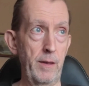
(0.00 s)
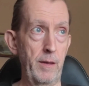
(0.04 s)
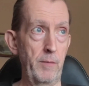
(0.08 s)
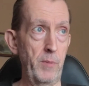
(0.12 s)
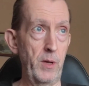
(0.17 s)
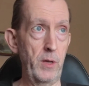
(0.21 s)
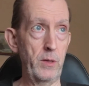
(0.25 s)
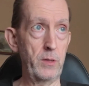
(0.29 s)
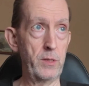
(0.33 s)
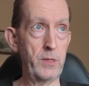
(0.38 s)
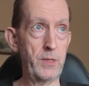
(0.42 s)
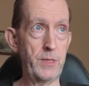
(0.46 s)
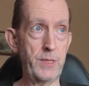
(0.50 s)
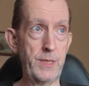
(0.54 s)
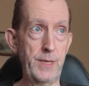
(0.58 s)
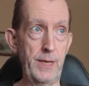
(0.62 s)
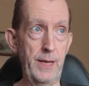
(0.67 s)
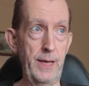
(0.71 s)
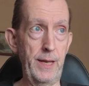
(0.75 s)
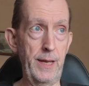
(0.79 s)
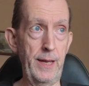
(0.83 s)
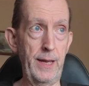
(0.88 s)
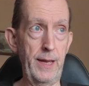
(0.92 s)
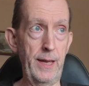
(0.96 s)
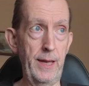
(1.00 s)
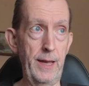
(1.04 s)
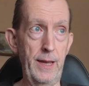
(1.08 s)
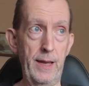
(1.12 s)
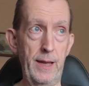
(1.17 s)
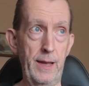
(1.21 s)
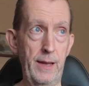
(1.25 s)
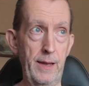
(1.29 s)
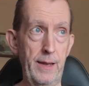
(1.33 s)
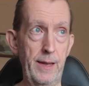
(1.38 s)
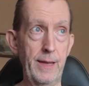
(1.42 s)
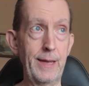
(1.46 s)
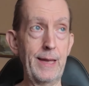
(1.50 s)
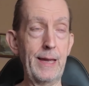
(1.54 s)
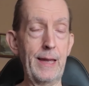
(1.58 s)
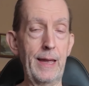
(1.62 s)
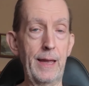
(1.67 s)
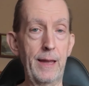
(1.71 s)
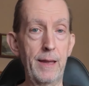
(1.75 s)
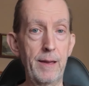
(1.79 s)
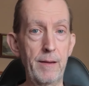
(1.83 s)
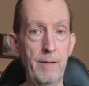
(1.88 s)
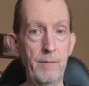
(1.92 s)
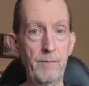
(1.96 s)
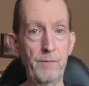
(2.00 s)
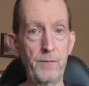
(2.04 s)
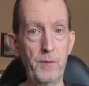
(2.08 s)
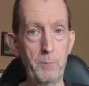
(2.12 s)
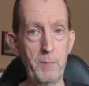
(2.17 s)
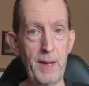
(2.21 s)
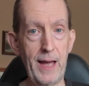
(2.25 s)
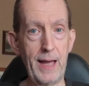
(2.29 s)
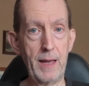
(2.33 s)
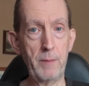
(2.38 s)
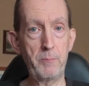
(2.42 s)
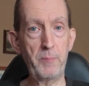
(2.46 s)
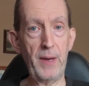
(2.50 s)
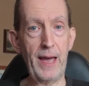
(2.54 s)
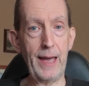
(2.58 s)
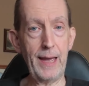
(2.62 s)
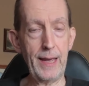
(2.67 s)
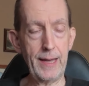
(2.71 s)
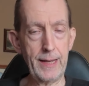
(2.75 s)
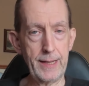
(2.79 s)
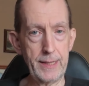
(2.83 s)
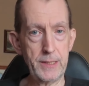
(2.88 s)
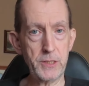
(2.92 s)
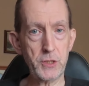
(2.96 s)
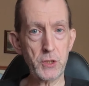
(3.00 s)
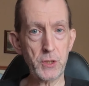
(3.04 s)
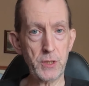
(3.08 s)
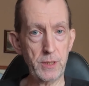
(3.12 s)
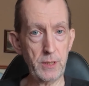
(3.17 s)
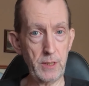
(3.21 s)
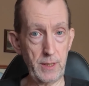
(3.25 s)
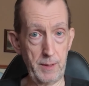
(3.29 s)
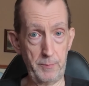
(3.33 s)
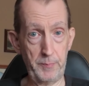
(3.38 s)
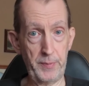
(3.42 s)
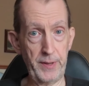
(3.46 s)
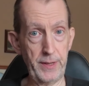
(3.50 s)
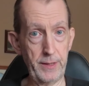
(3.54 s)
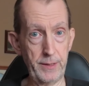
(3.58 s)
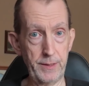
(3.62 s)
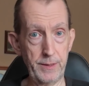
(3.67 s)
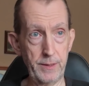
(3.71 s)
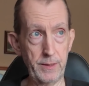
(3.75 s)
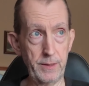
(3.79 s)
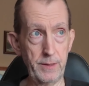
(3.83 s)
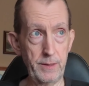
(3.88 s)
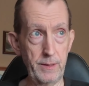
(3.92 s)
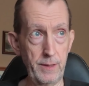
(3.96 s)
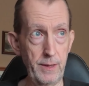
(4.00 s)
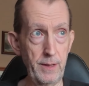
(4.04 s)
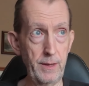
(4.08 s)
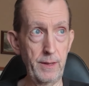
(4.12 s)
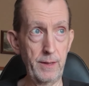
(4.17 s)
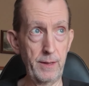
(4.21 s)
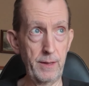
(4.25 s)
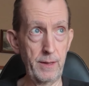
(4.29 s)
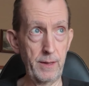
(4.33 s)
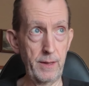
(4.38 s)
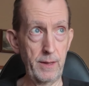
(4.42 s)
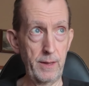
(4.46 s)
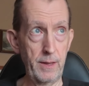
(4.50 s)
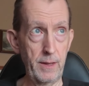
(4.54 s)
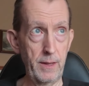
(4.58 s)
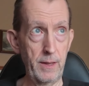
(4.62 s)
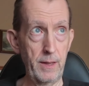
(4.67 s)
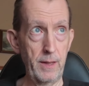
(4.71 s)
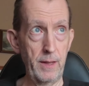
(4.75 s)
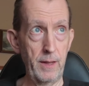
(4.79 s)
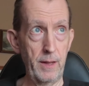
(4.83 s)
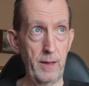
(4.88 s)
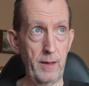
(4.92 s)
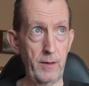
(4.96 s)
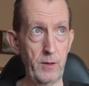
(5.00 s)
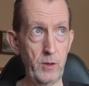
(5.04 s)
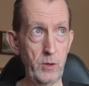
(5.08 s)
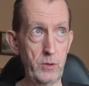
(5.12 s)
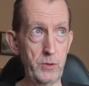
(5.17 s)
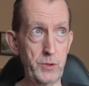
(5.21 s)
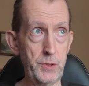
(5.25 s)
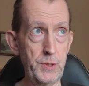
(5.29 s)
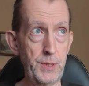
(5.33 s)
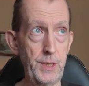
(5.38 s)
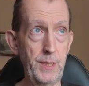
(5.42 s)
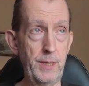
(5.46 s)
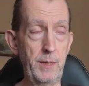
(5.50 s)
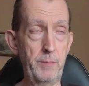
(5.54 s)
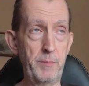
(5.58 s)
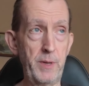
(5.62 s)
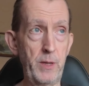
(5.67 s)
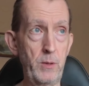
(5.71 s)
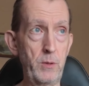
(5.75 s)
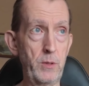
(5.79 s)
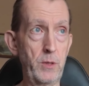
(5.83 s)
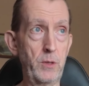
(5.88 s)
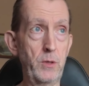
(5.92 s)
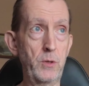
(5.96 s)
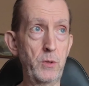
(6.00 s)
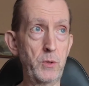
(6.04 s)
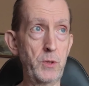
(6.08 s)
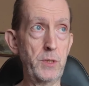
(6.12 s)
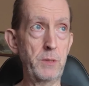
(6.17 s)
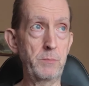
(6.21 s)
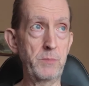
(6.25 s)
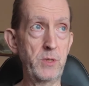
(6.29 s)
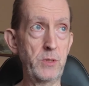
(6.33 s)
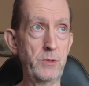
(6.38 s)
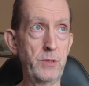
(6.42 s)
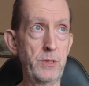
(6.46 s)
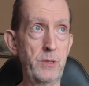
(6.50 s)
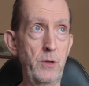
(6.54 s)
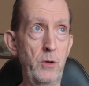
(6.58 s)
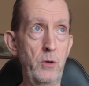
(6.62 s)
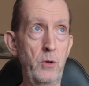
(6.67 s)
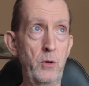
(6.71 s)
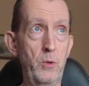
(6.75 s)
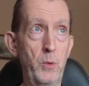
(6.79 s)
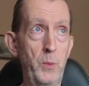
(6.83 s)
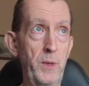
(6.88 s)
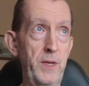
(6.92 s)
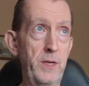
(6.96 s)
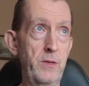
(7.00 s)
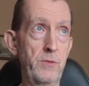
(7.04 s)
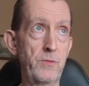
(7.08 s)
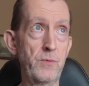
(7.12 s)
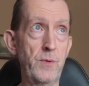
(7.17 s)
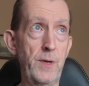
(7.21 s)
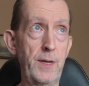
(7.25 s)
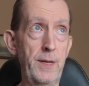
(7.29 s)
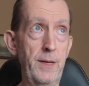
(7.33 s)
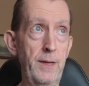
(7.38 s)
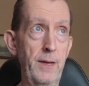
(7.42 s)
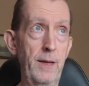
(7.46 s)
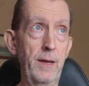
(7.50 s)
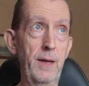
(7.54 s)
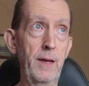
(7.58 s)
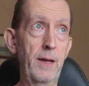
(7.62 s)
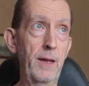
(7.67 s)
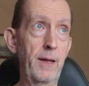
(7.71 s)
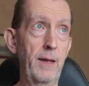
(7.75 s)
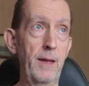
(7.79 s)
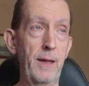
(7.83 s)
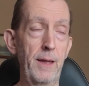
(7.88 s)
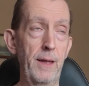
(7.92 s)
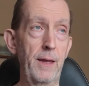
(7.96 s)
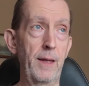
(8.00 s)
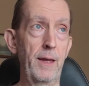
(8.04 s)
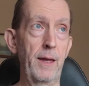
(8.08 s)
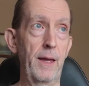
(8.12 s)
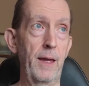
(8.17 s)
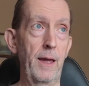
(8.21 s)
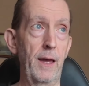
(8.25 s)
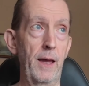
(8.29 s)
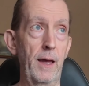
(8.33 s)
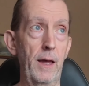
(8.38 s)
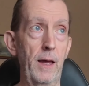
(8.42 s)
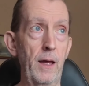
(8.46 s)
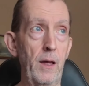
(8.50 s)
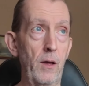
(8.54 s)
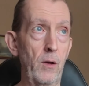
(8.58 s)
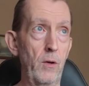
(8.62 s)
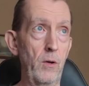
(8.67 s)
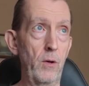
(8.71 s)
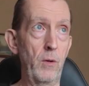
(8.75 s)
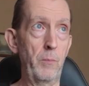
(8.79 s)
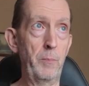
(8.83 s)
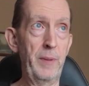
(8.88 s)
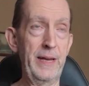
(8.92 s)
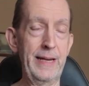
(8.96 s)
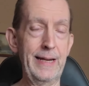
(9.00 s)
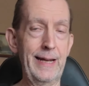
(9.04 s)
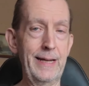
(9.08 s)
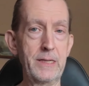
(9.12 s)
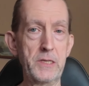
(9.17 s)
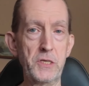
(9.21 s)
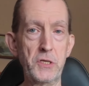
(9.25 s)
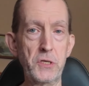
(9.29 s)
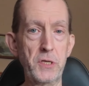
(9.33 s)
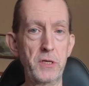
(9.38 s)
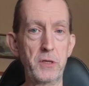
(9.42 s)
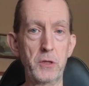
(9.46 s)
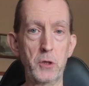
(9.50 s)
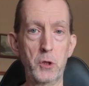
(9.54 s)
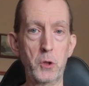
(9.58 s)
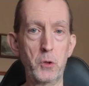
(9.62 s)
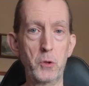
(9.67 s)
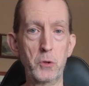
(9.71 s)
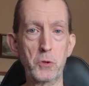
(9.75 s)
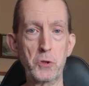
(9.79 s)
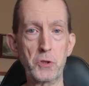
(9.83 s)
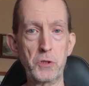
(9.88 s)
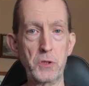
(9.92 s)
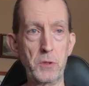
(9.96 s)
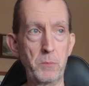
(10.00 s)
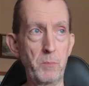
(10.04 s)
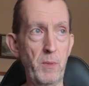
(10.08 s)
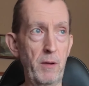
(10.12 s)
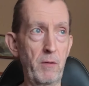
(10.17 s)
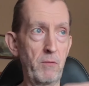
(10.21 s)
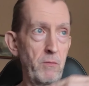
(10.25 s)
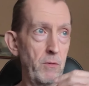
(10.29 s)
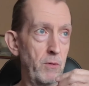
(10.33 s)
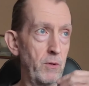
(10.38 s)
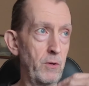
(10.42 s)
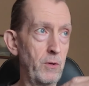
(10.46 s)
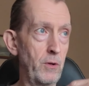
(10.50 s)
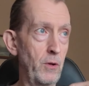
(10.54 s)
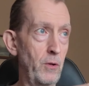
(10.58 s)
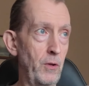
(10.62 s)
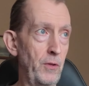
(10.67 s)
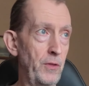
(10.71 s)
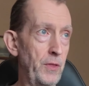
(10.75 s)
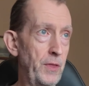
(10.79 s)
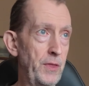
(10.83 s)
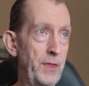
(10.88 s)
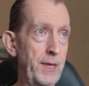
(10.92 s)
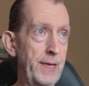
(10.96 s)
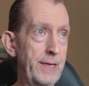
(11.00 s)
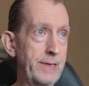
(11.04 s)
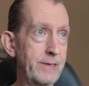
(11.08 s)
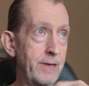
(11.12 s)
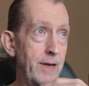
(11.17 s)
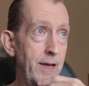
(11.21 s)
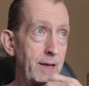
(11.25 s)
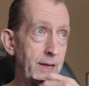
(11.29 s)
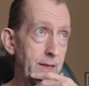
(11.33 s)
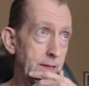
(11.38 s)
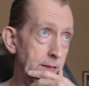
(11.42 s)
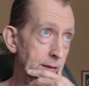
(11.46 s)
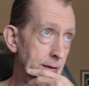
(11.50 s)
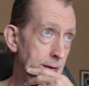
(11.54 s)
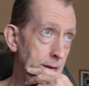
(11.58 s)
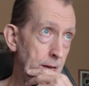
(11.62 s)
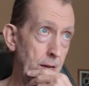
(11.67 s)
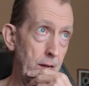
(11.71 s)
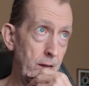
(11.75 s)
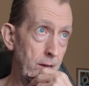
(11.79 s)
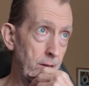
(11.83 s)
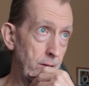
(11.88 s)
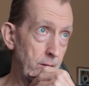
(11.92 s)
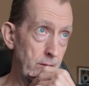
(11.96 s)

But for my personal opinion, the old saying about the customers is always right, or be nice to the customer, or things like that,